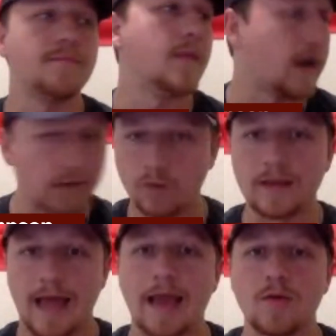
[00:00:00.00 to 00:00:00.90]
Not
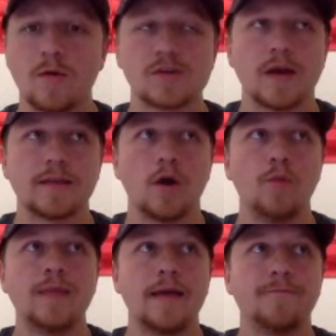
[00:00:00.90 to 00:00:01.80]
only that, you also have to
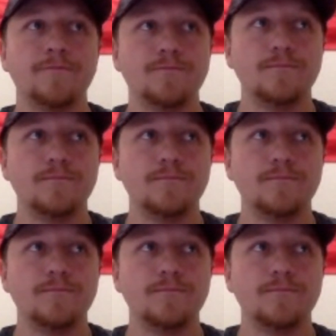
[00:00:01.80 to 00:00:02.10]
hope that